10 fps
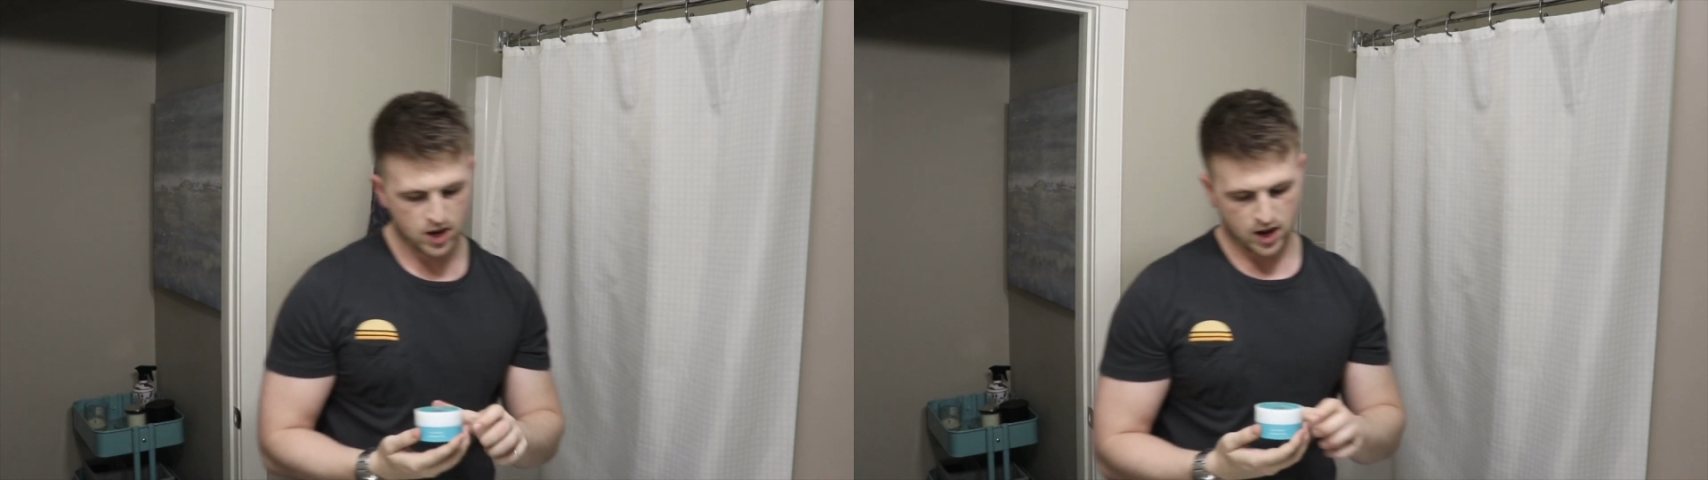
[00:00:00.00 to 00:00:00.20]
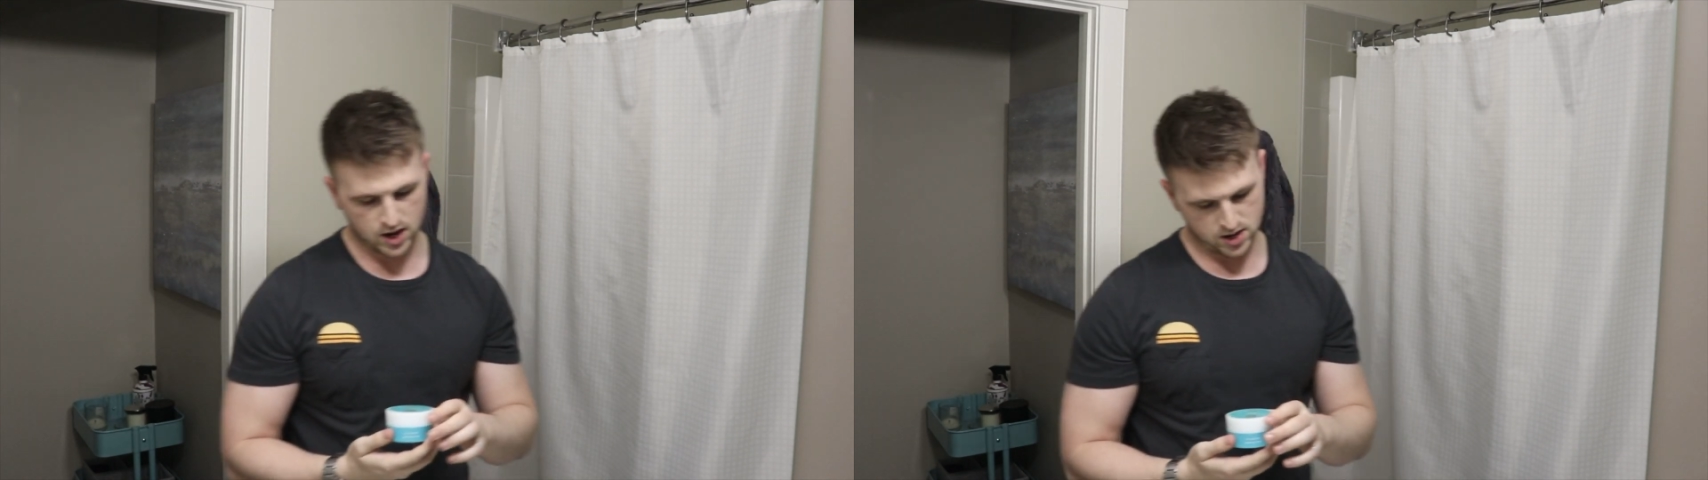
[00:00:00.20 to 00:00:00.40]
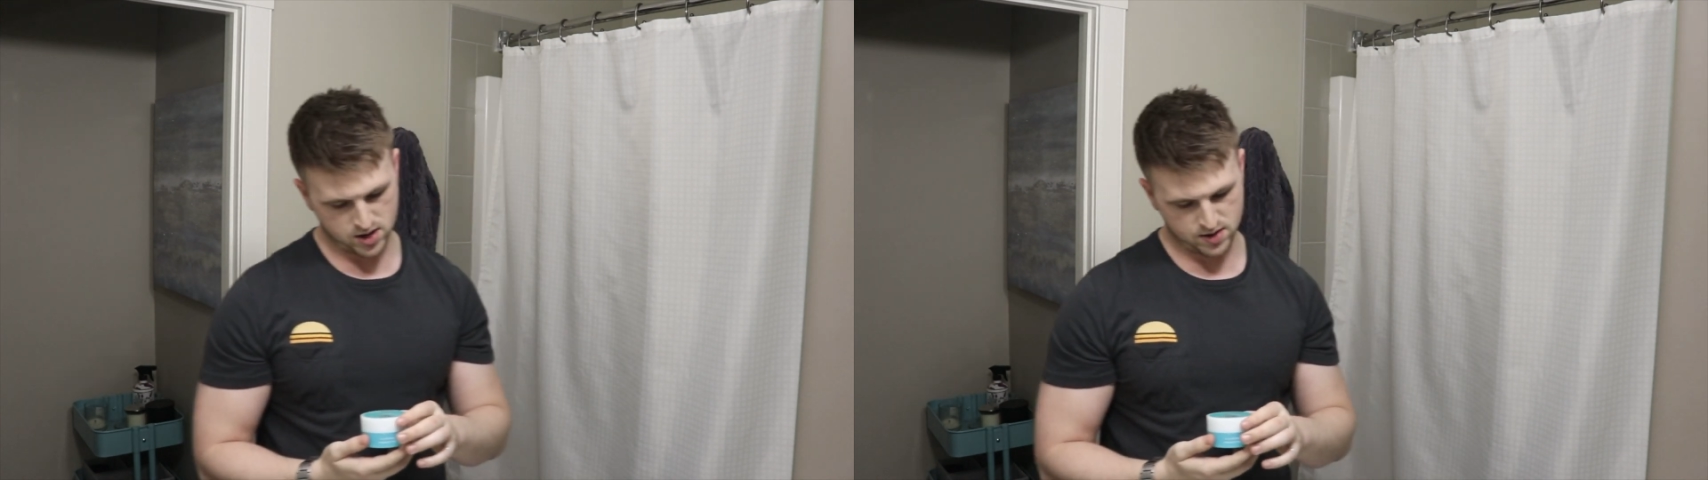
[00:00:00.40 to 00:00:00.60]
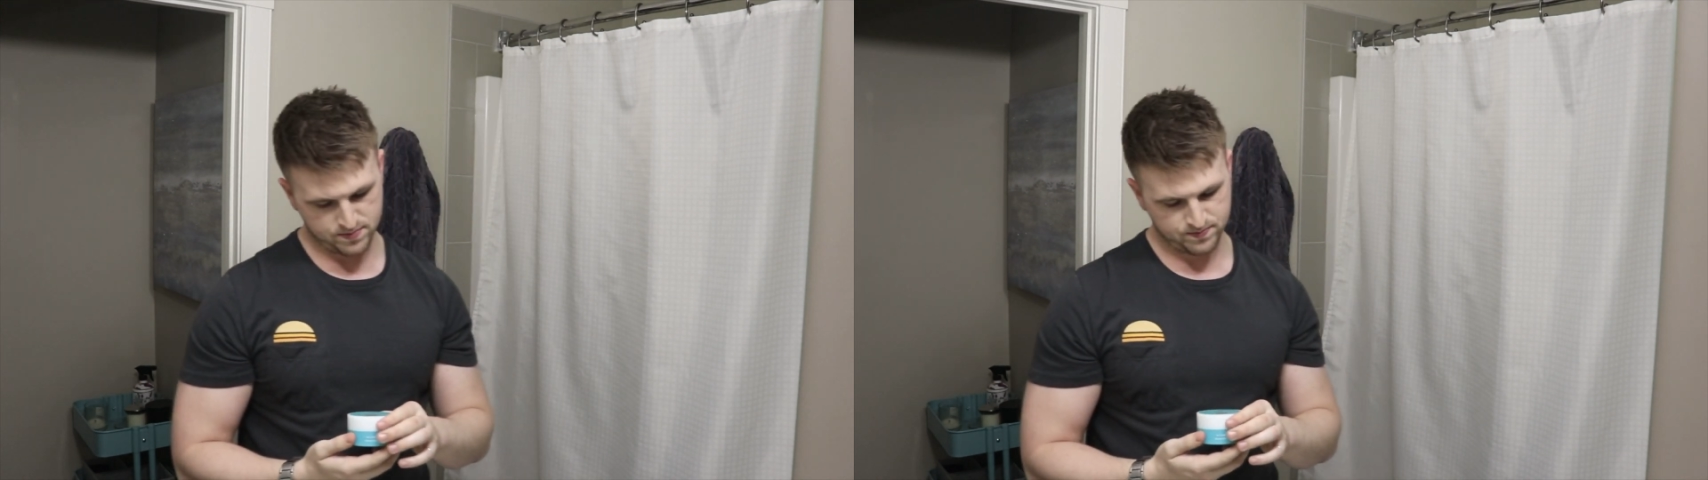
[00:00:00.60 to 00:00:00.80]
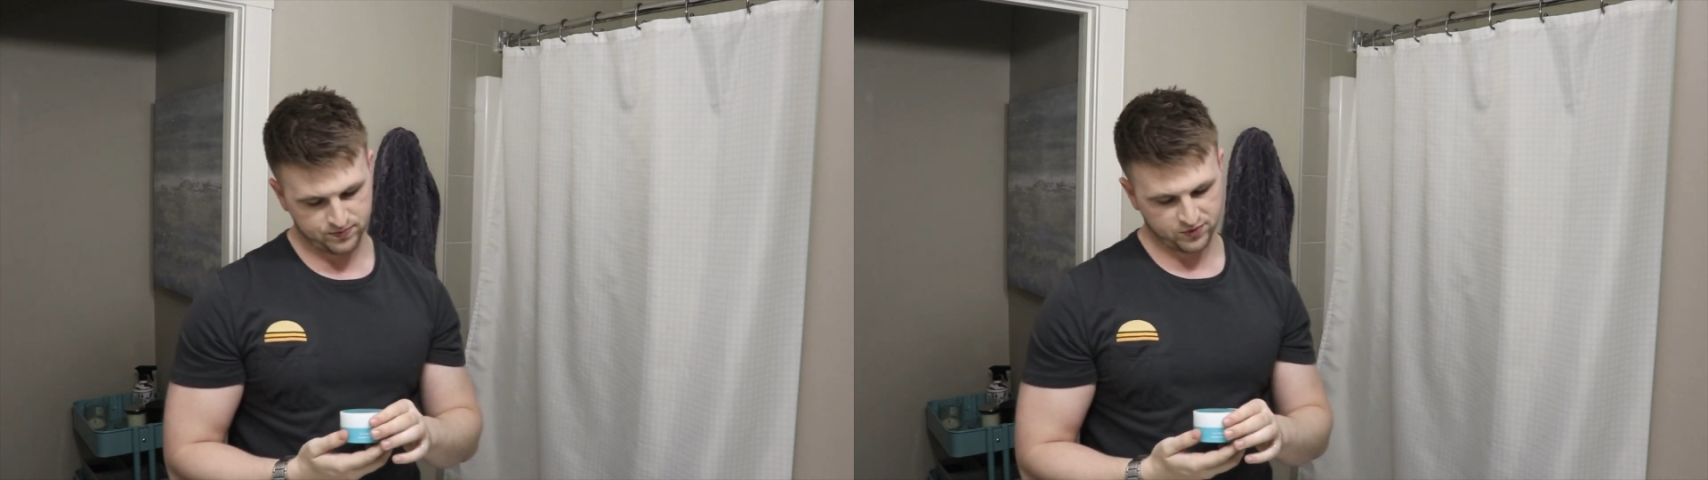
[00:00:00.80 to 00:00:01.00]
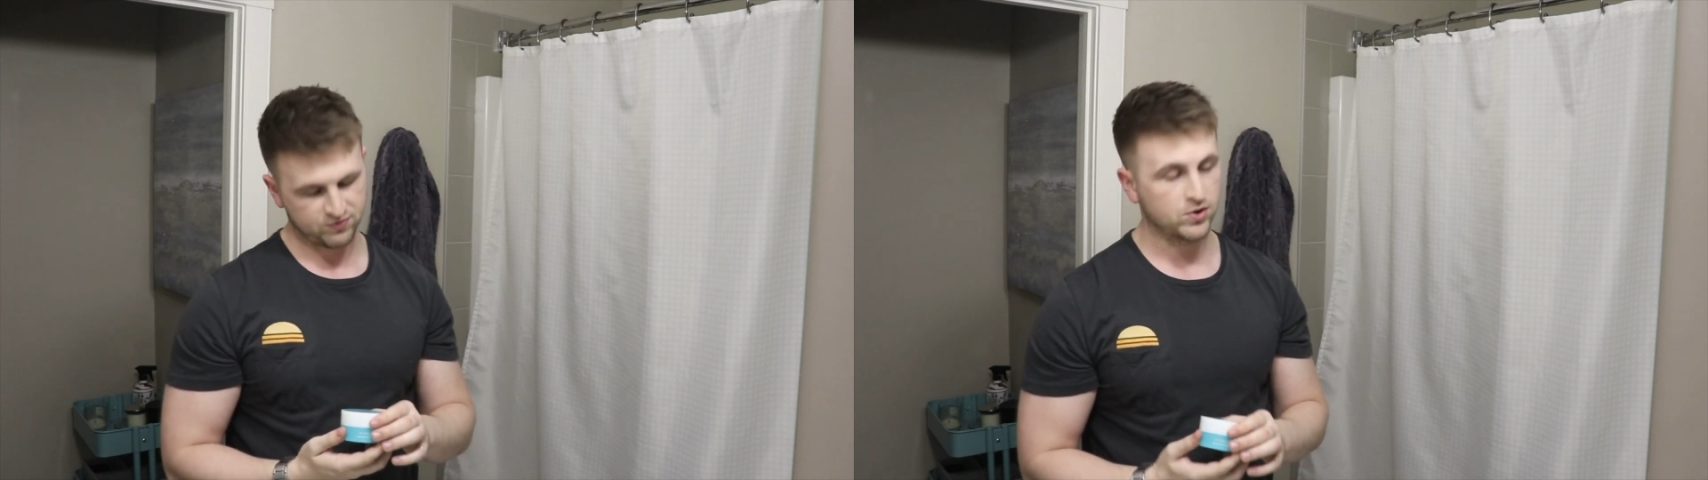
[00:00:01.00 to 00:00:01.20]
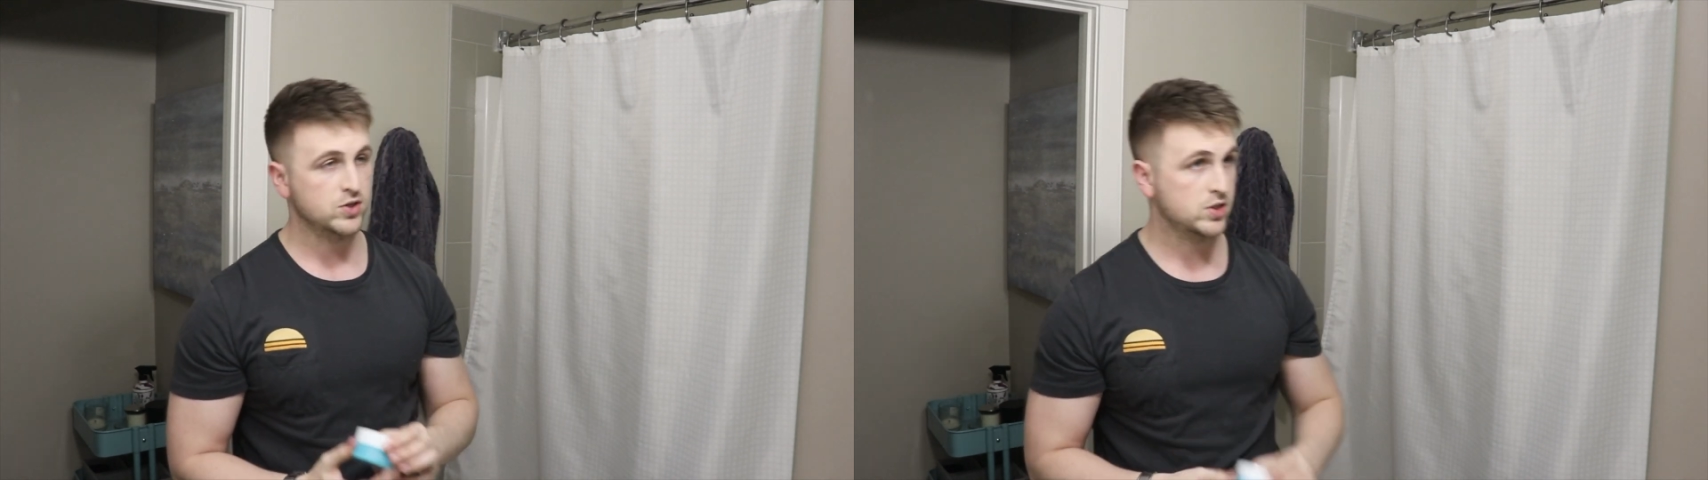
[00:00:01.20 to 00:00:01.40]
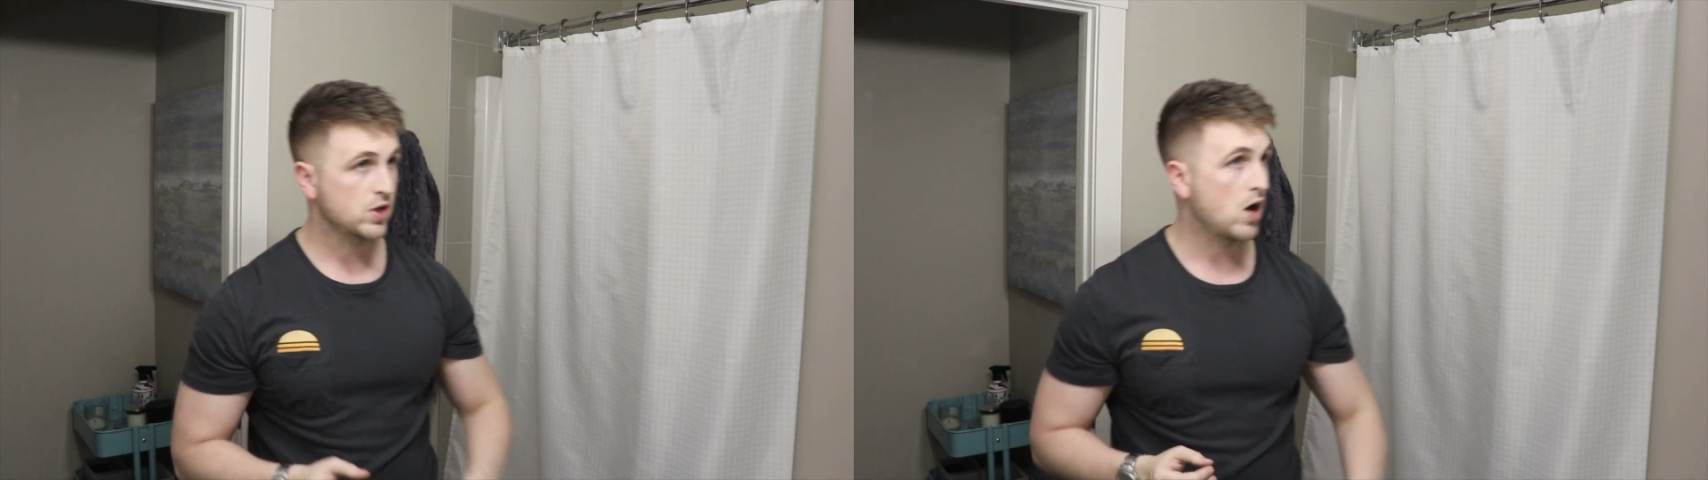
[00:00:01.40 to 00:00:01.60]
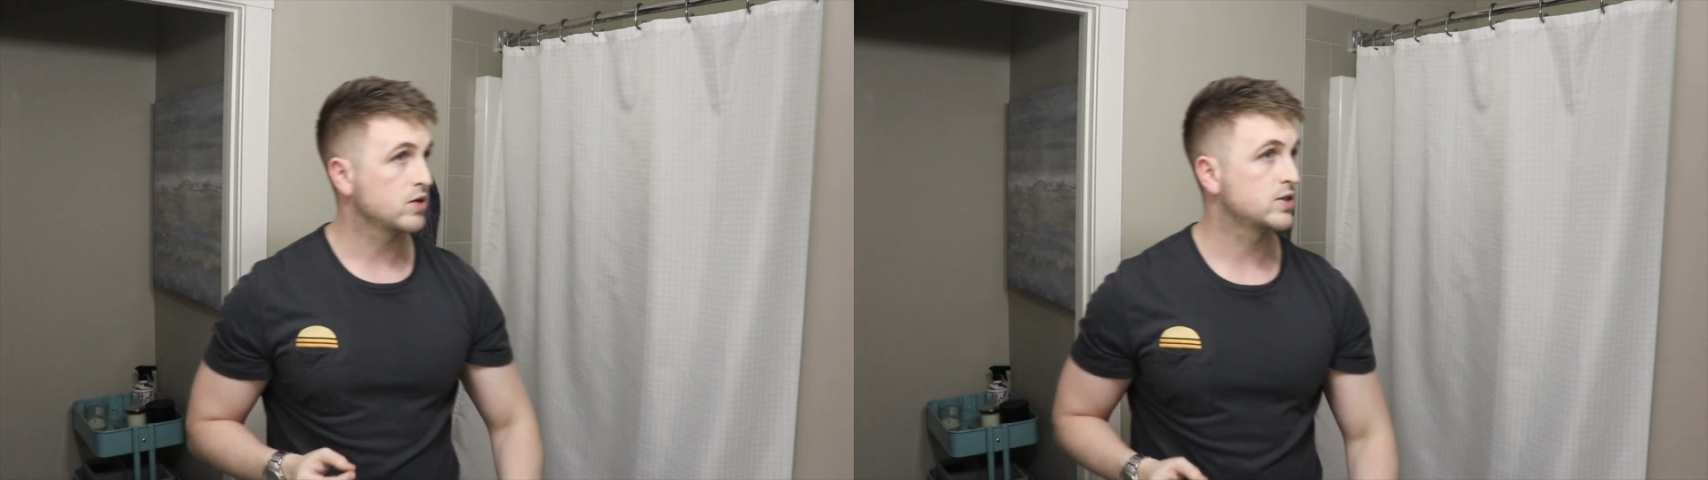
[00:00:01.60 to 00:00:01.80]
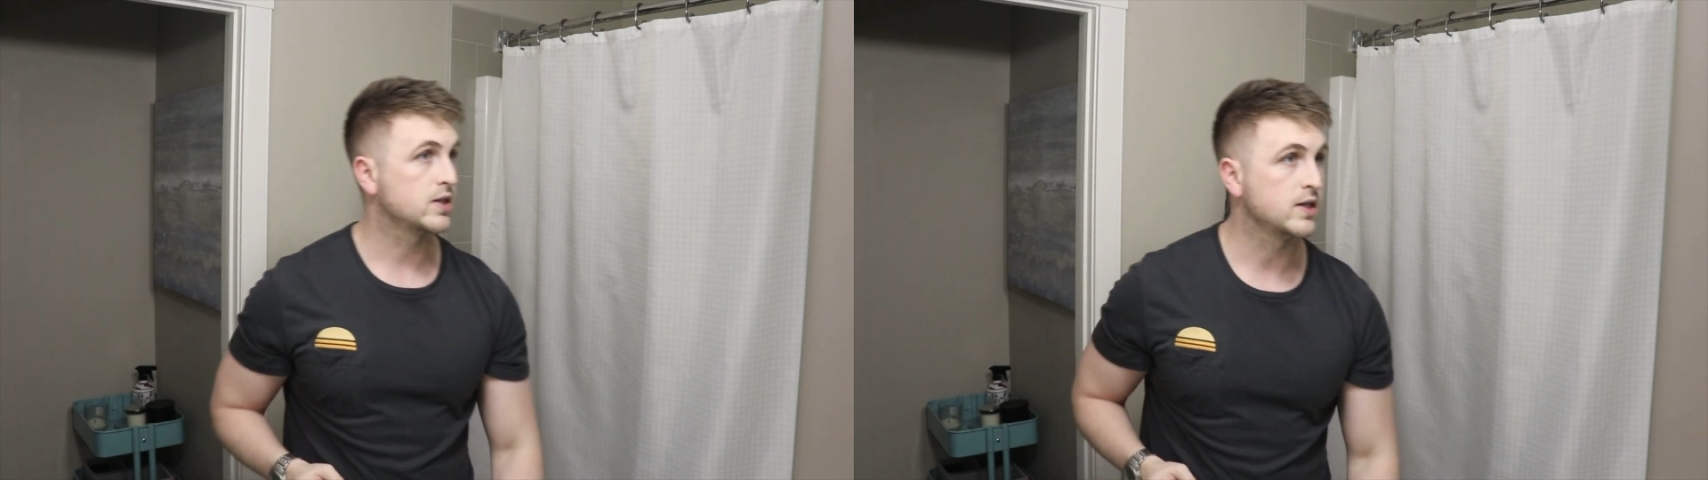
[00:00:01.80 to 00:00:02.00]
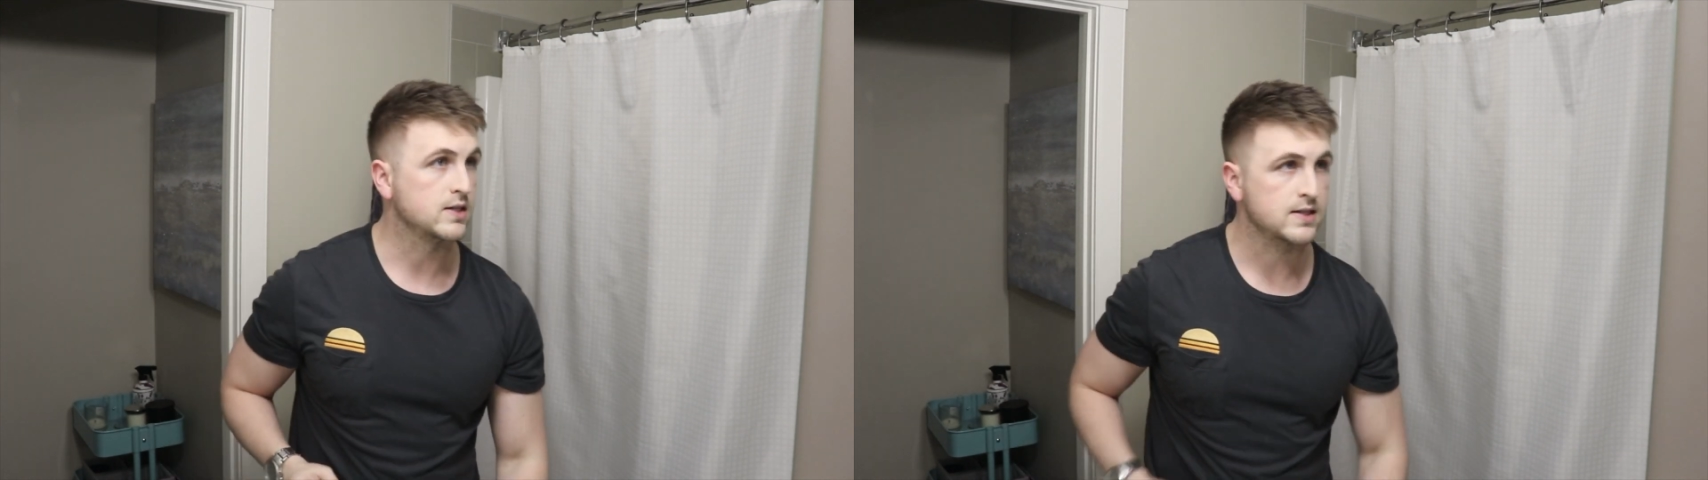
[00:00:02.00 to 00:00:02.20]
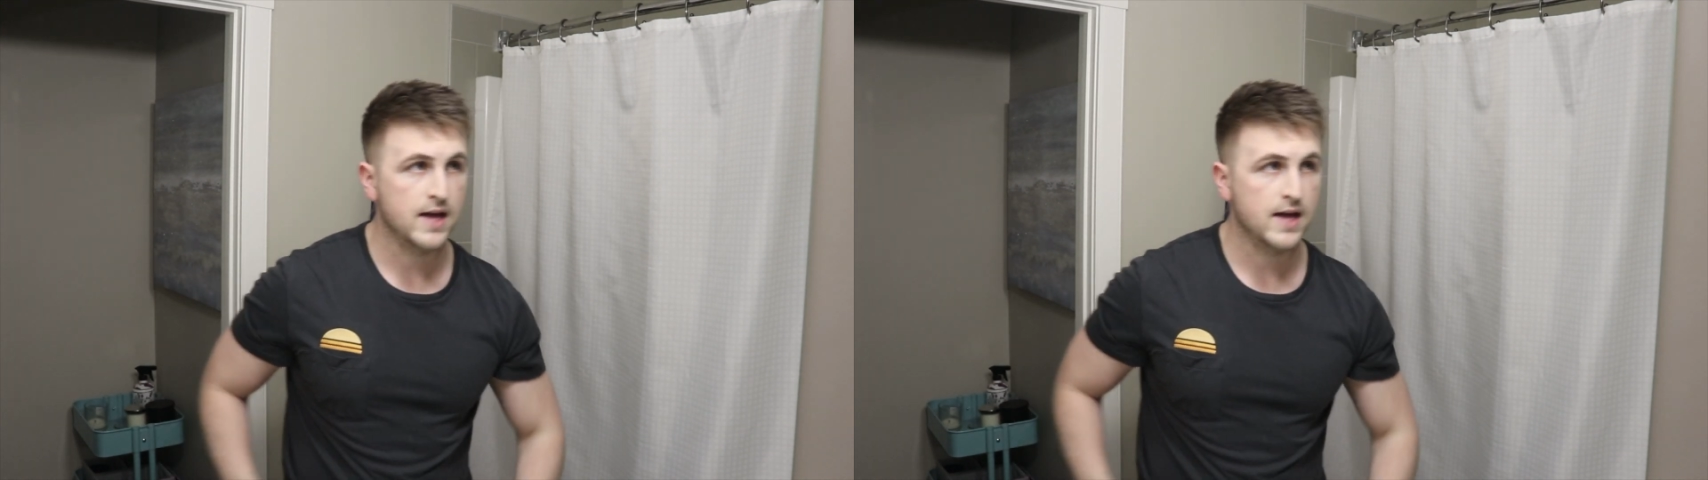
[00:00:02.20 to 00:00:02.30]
First thoughts is